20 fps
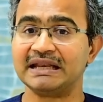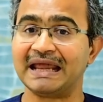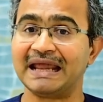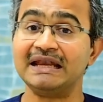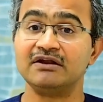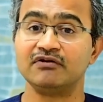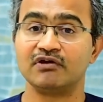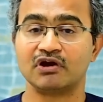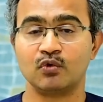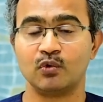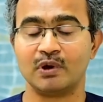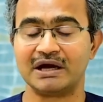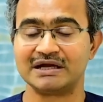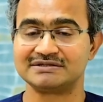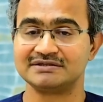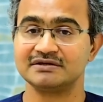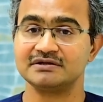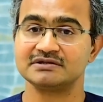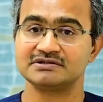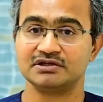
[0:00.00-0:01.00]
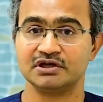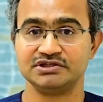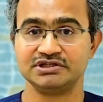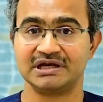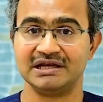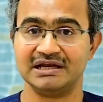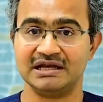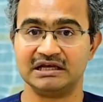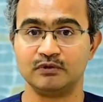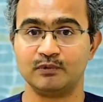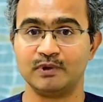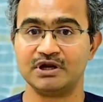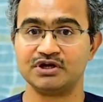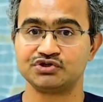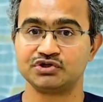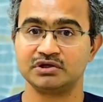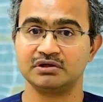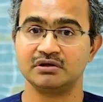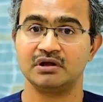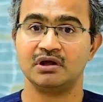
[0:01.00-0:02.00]
it requires a surgical
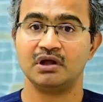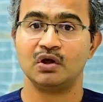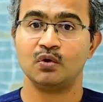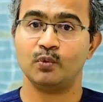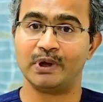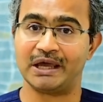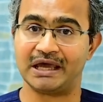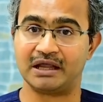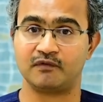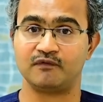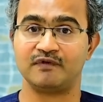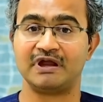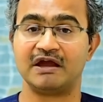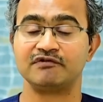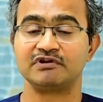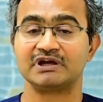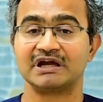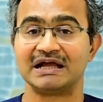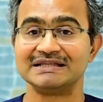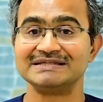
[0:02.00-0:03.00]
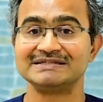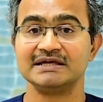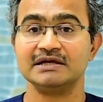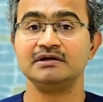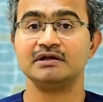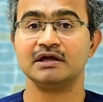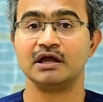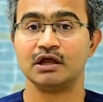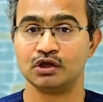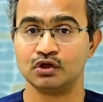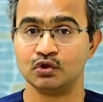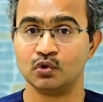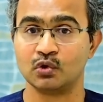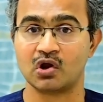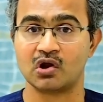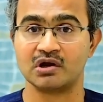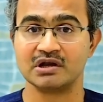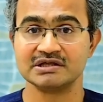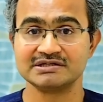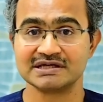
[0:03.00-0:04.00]
intervention where we have to consult a
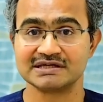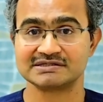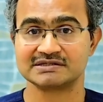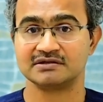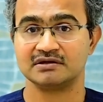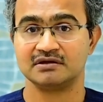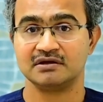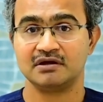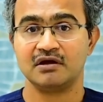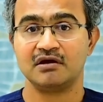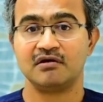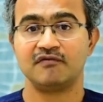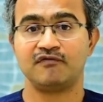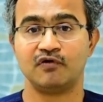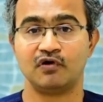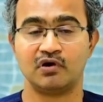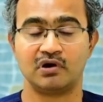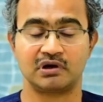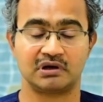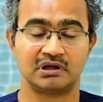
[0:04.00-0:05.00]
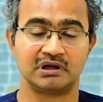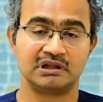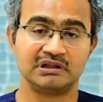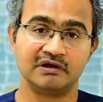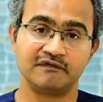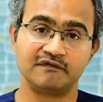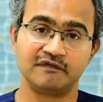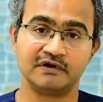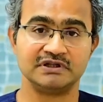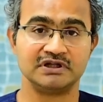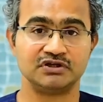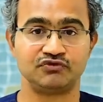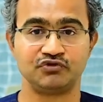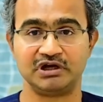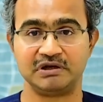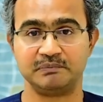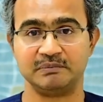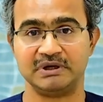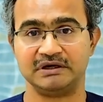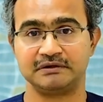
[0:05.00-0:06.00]
urologist for the further
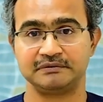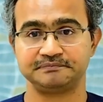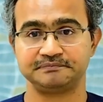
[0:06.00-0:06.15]
treatment.